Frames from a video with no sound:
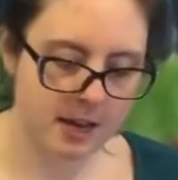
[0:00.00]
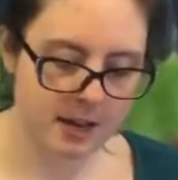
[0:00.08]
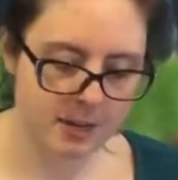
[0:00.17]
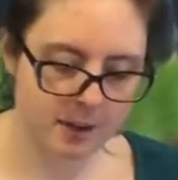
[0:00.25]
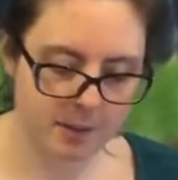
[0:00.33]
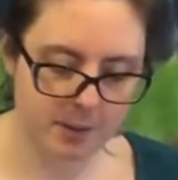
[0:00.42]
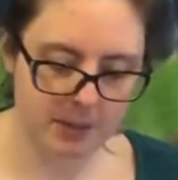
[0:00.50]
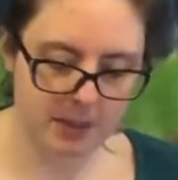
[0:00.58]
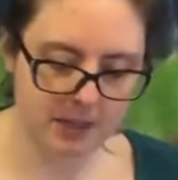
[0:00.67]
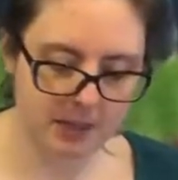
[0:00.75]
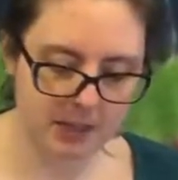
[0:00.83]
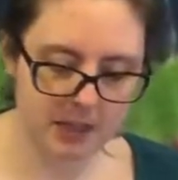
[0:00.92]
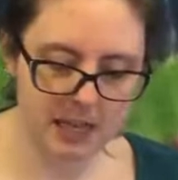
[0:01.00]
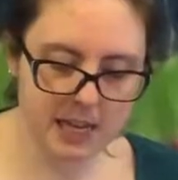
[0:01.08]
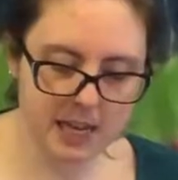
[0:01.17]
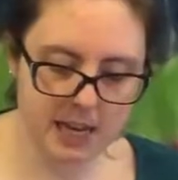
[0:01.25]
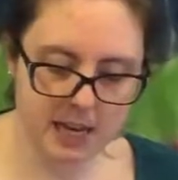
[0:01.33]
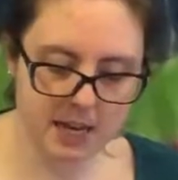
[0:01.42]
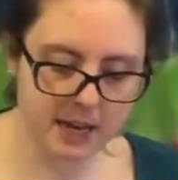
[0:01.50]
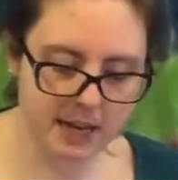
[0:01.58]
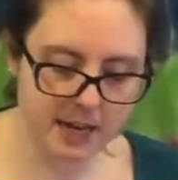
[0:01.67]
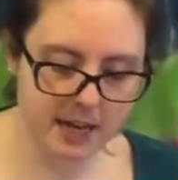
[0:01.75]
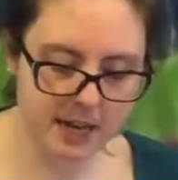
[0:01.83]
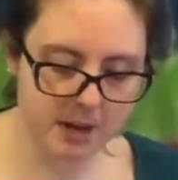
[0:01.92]
You're gonna put a
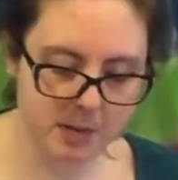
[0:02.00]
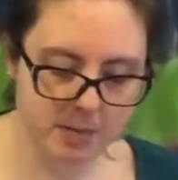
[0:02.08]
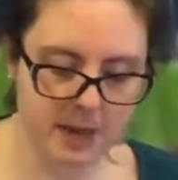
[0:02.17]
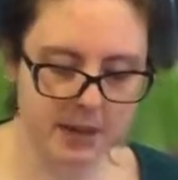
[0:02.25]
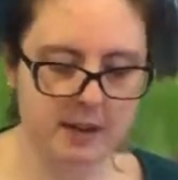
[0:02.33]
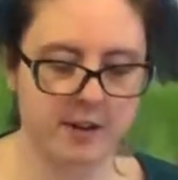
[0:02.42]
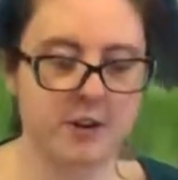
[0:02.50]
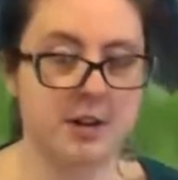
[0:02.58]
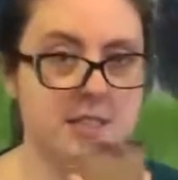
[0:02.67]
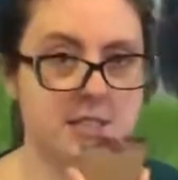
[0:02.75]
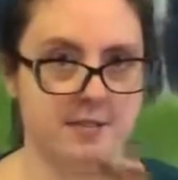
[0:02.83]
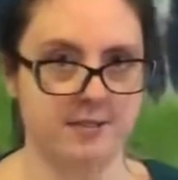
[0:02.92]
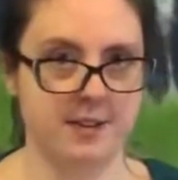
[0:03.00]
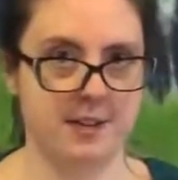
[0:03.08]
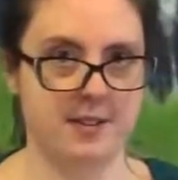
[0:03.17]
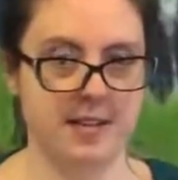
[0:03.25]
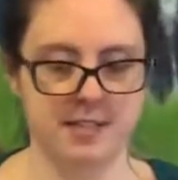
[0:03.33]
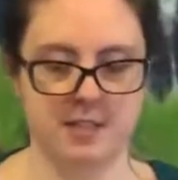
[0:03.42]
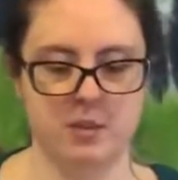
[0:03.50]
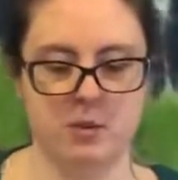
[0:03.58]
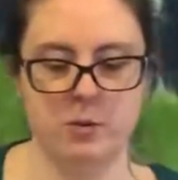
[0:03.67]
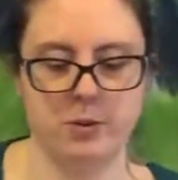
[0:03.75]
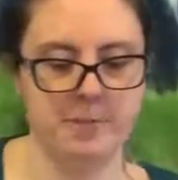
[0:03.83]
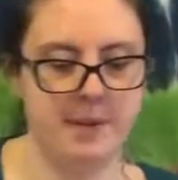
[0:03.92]
little bit across the front. That's gonna
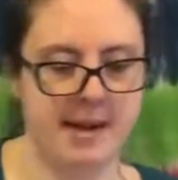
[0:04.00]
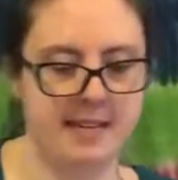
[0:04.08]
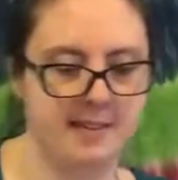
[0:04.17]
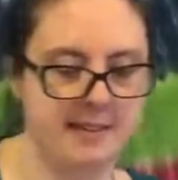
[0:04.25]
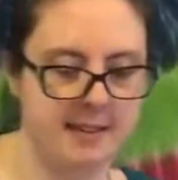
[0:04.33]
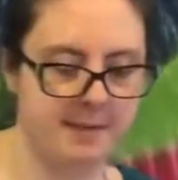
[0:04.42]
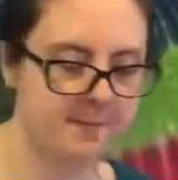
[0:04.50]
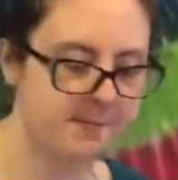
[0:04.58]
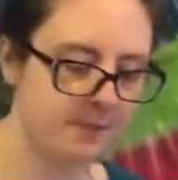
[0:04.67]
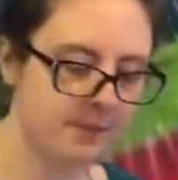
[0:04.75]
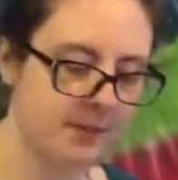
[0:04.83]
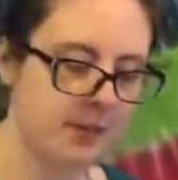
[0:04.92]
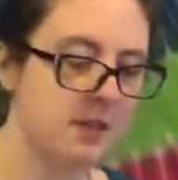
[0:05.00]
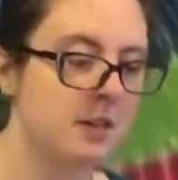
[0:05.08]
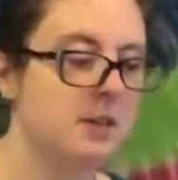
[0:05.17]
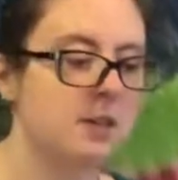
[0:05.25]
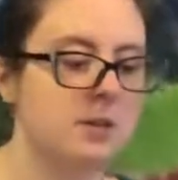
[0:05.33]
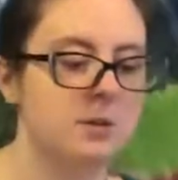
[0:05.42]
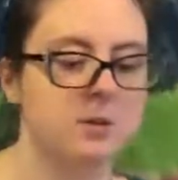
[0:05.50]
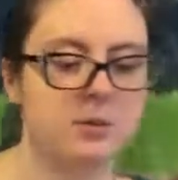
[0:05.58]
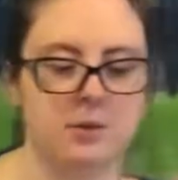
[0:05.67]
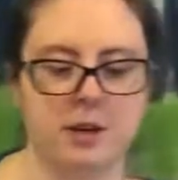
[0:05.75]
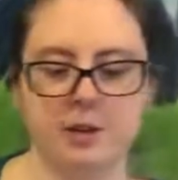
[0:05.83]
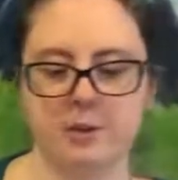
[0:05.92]
hold the bangs down.
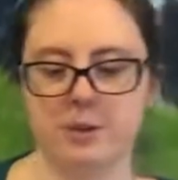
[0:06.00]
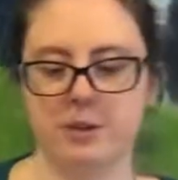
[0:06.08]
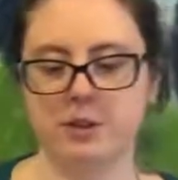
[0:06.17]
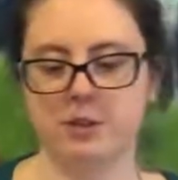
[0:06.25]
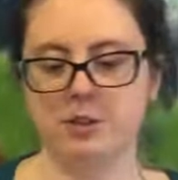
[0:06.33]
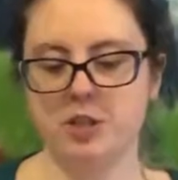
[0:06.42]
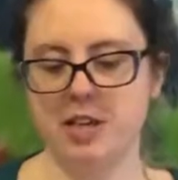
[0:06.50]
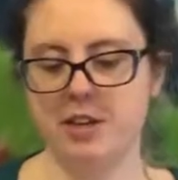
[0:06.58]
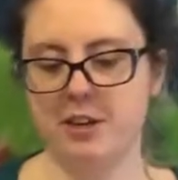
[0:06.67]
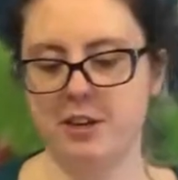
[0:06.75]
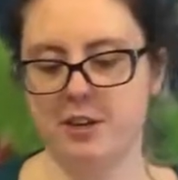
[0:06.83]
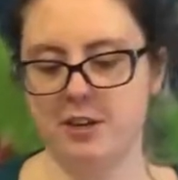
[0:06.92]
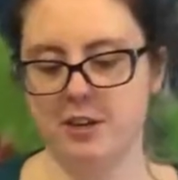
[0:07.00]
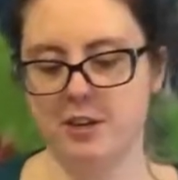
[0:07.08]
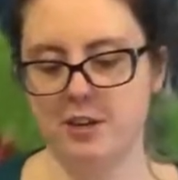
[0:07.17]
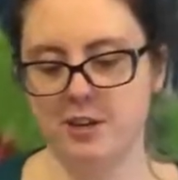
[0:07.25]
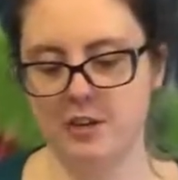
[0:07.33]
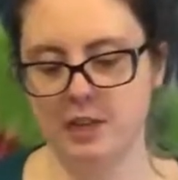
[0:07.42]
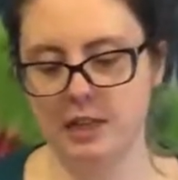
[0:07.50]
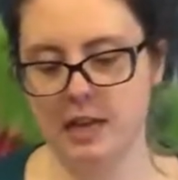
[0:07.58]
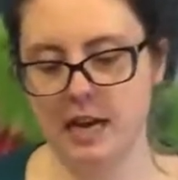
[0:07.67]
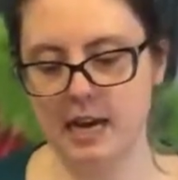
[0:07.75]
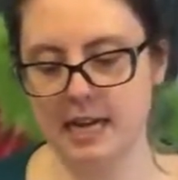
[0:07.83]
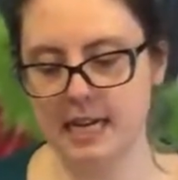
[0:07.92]
So you take your
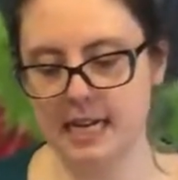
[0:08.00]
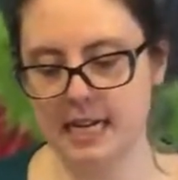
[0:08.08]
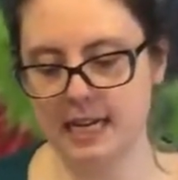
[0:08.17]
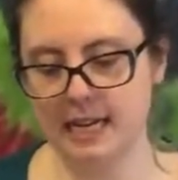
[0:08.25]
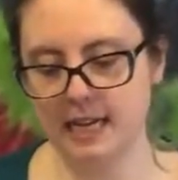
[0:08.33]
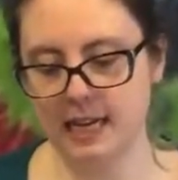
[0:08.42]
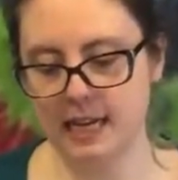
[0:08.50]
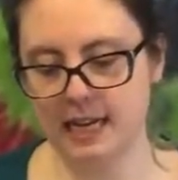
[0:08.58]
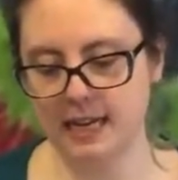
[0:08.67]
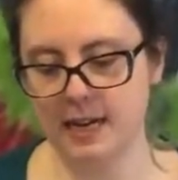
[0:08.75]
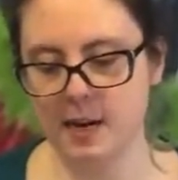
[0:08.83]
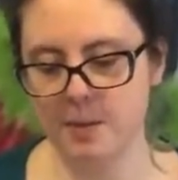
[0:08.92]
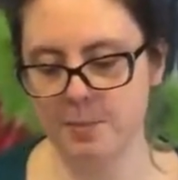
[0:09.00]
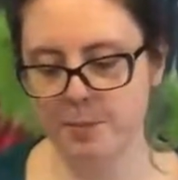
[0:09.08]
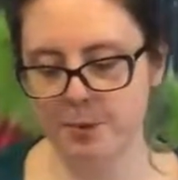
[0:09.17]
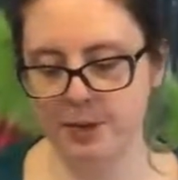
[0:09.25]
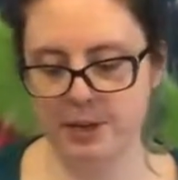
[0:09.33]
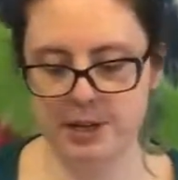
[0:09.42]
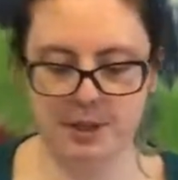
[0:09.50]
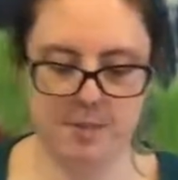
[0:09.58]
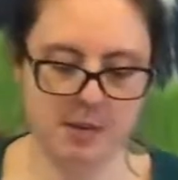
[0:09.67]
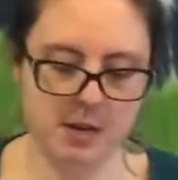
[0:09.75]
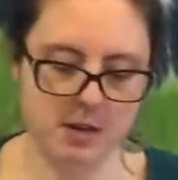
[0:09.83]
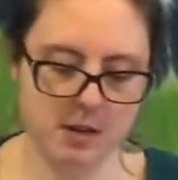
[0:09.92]
line it up, put it in
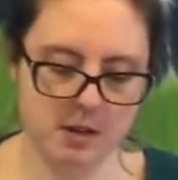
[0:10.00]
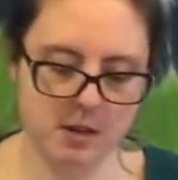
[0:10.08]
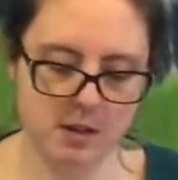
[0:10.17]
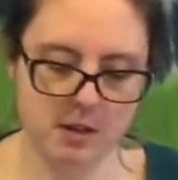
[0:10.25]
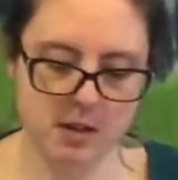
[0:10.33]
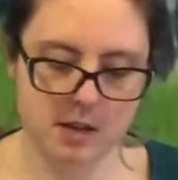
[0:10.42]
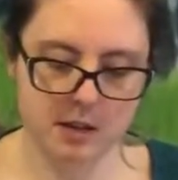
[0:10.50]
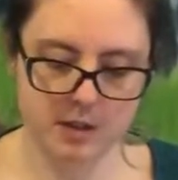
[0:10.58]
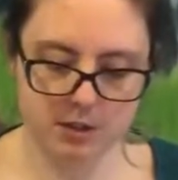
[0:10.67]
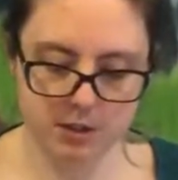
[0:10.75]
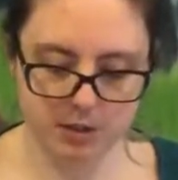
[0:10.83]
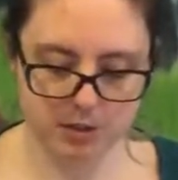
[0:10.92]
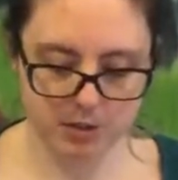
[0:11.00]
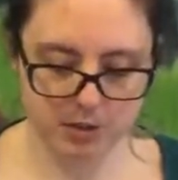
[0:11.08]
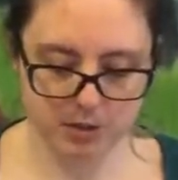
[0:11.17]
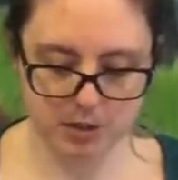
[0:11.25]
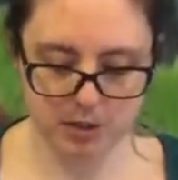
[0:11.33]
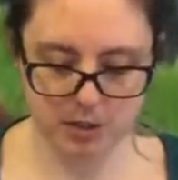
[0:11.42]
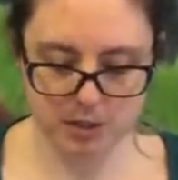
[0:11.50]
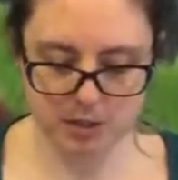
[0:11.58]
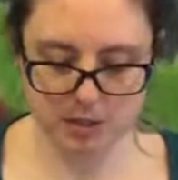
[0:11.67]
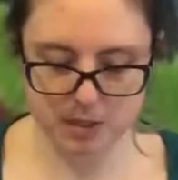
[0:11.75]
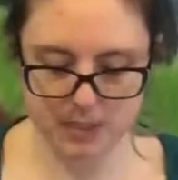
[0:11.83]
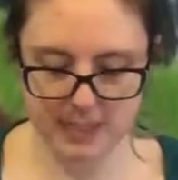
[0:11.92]
the middle,
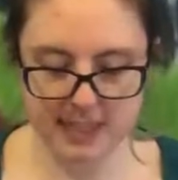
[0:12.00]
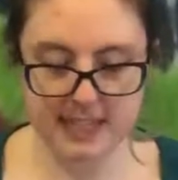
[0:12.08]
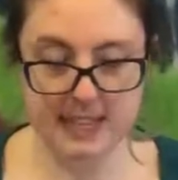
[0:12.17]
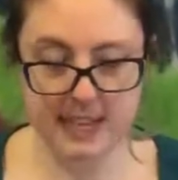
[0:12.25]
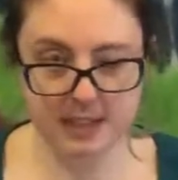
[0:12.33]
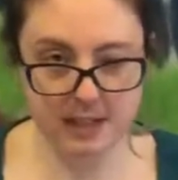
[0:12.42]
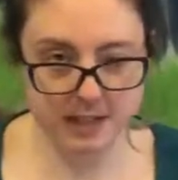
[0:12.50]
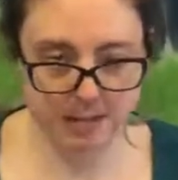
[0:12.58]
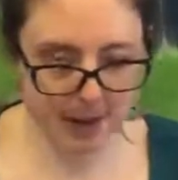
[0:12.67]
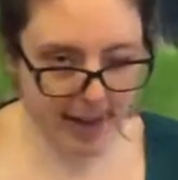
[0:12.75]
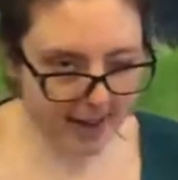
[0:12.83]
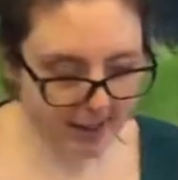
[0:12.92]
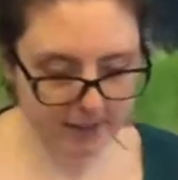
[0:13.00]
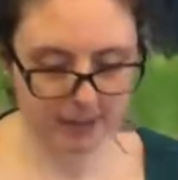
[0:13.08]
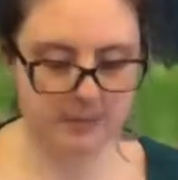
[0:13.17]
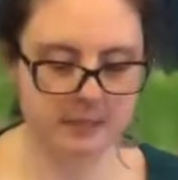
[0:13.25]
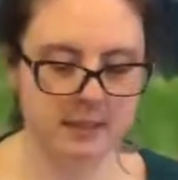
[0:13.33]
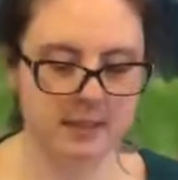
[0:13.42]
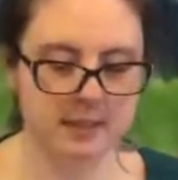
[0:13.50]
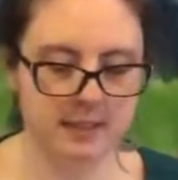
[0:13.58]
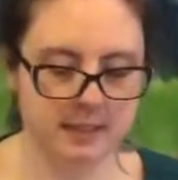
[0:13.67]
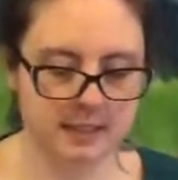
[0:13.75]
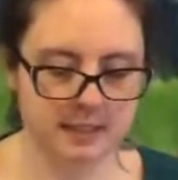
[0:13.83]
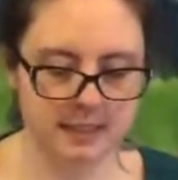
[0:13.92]
stick it down in the back,
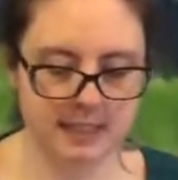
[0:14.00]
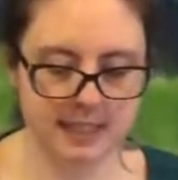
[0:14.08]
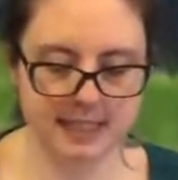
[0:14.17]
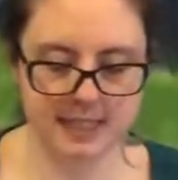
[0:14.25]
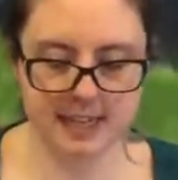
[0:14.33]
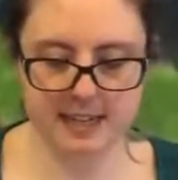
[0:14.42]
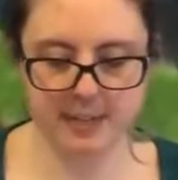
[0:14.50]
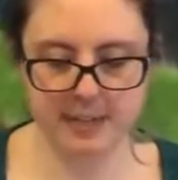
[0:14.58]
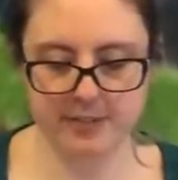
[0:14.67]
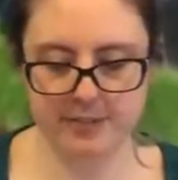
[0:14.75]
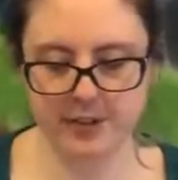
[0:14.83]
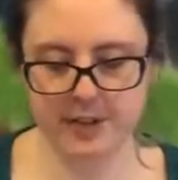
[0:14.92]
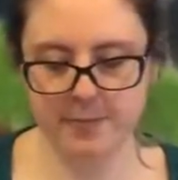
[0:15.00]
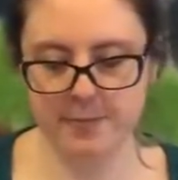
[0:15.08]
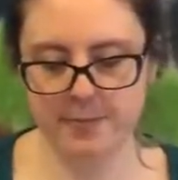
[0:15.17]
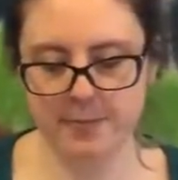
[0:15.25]
stick it down in the front.